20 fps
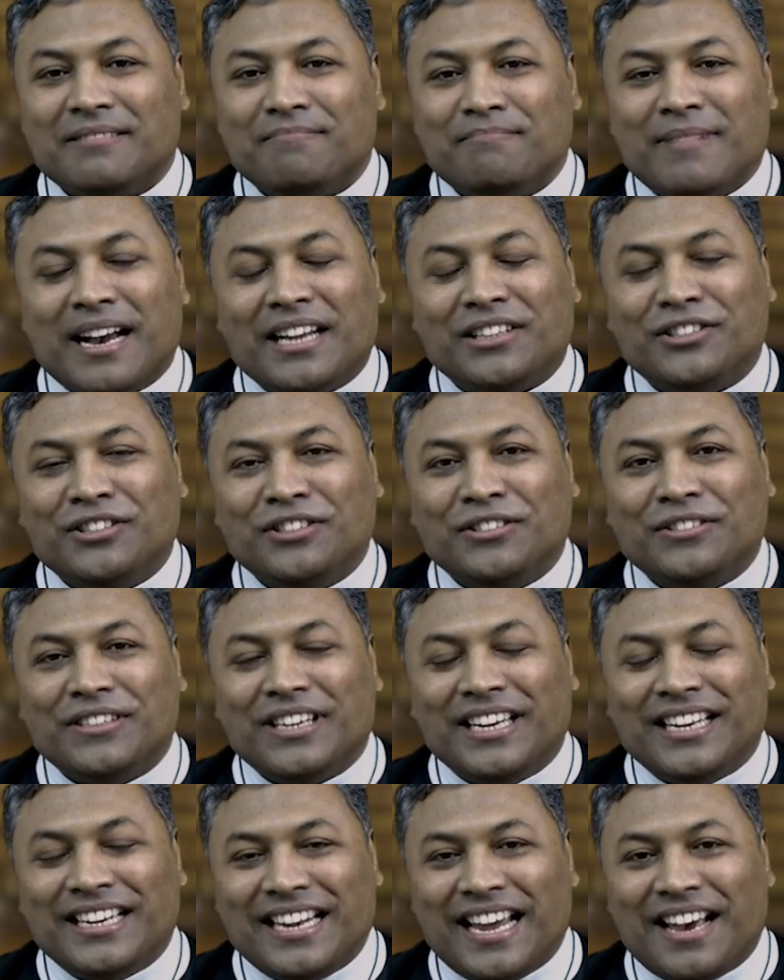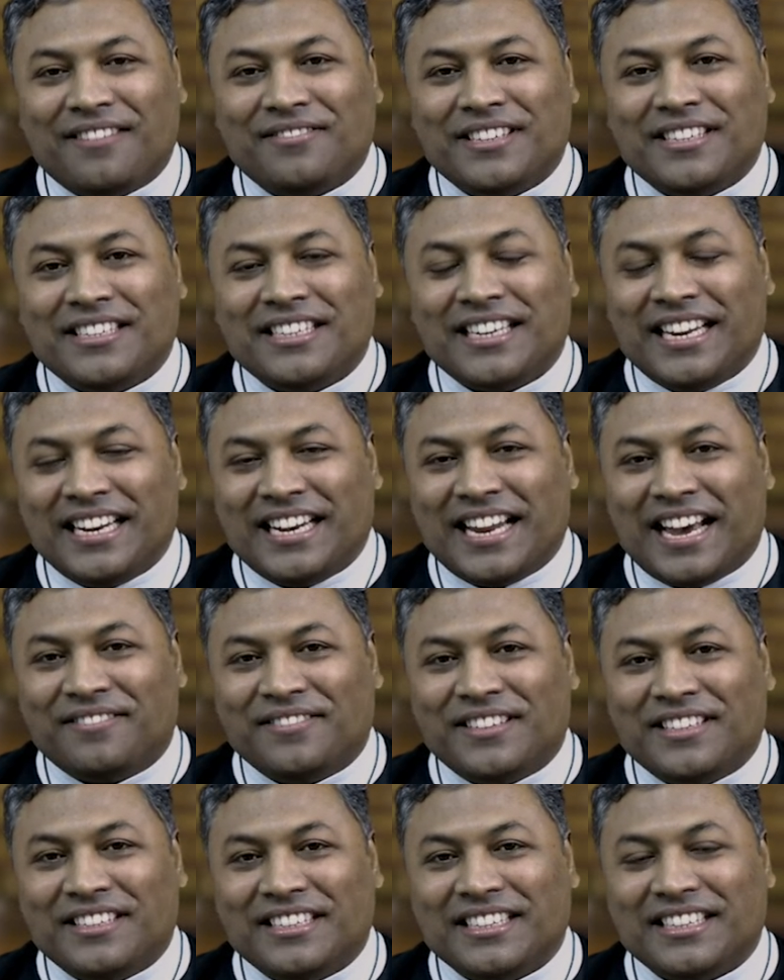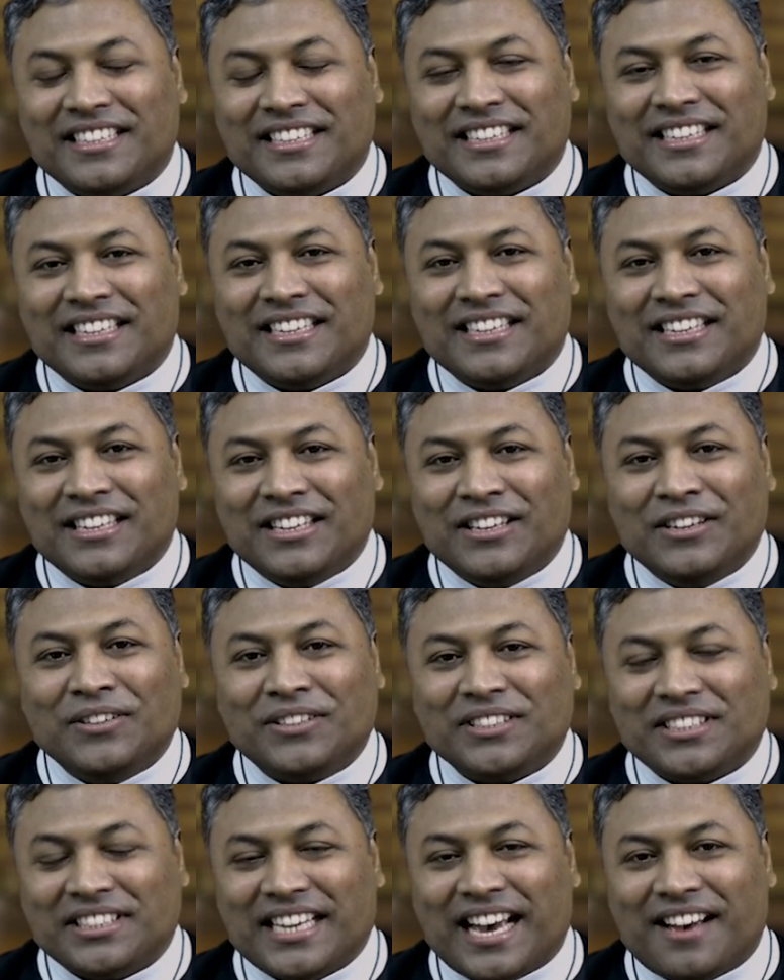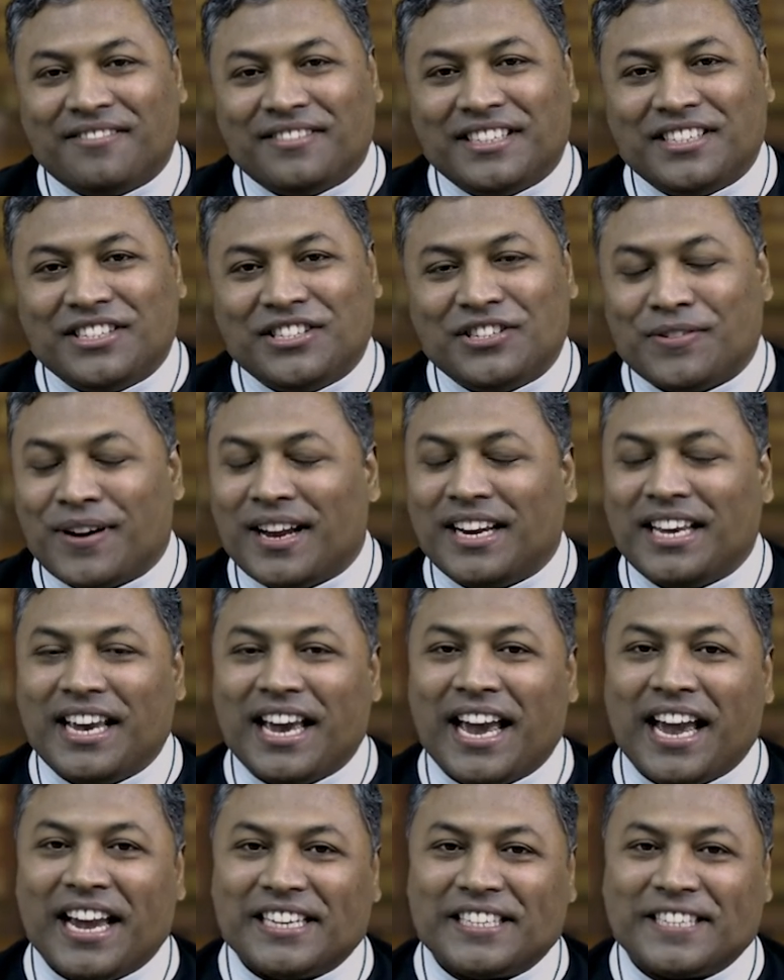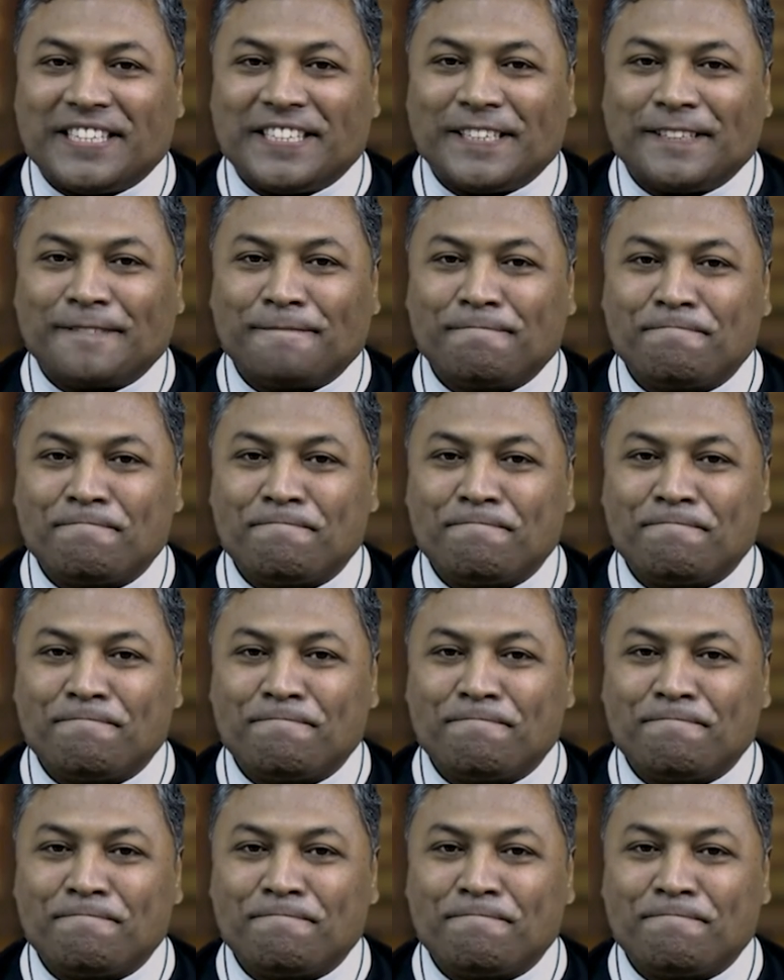Matthew 11, 11, Luke 7, 28.